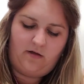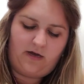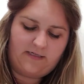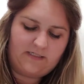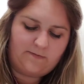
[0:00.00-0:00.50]

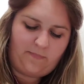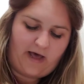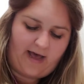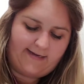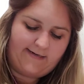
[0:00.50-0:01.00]
a
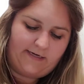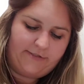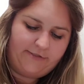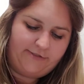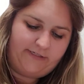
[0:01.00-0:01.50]
spot
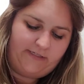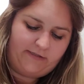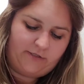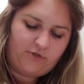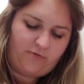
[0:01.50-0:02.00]
underneath
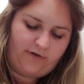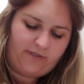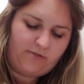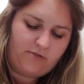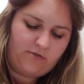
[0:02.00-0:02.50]
the
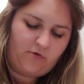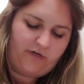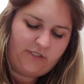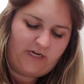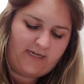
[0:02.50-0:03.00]

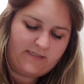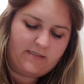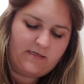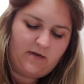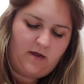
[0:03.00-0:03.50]
toy chest.